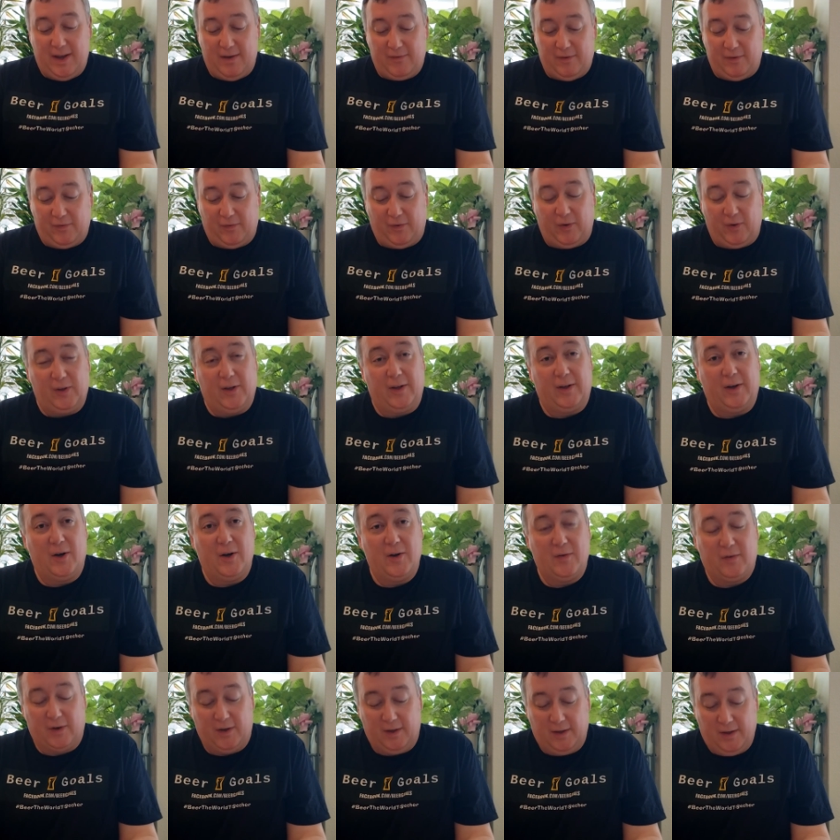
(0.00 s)
you have it folded
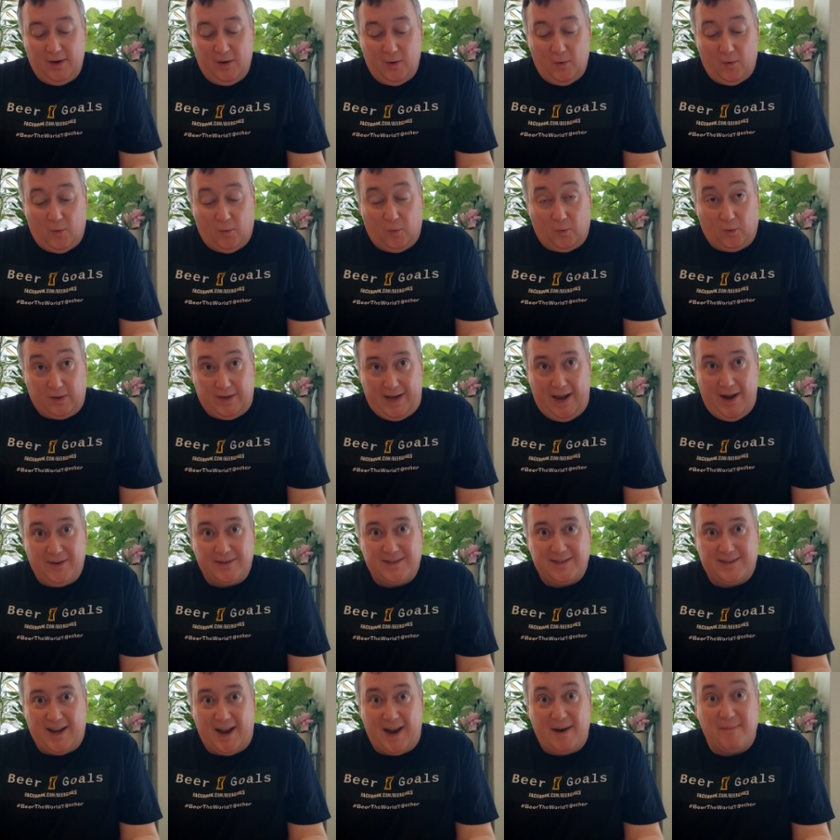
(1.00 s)
over, well, now
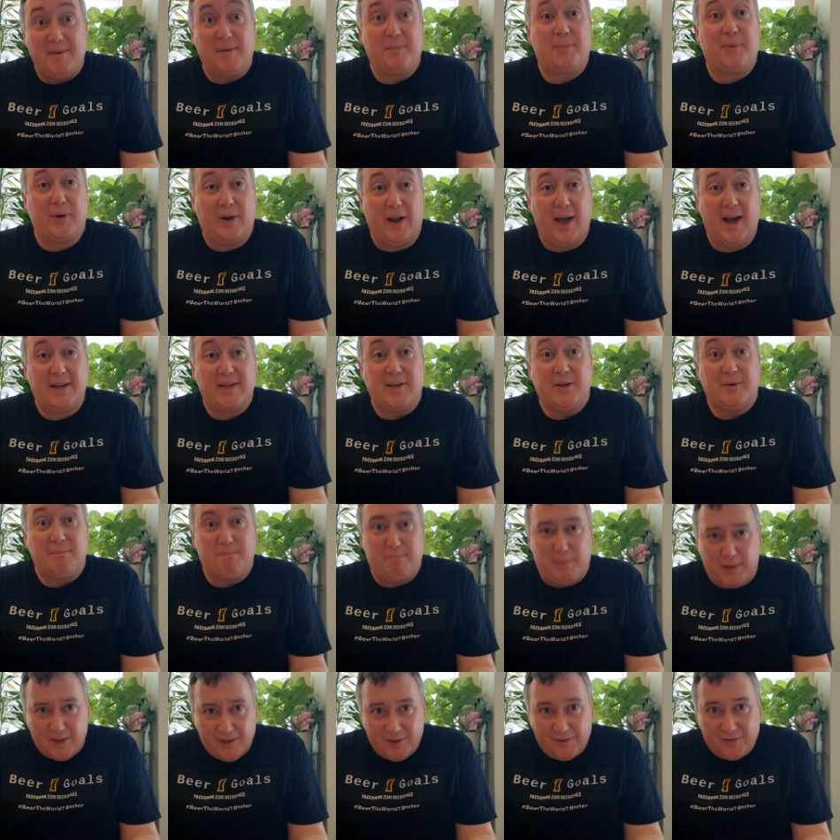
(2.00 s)
it's time to put on your
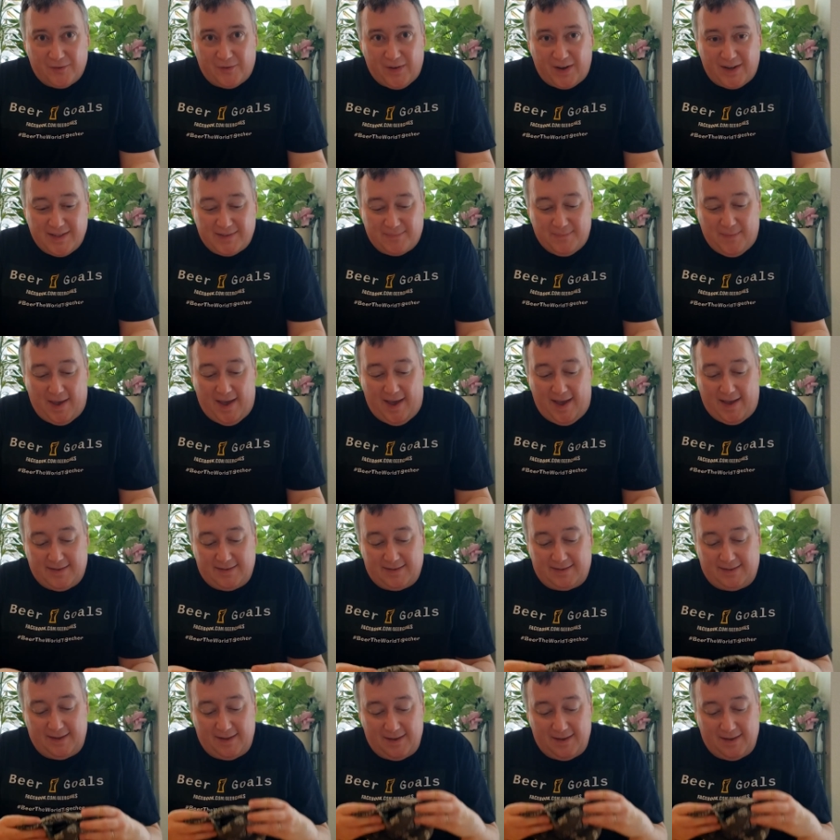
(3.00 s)
beer face mask.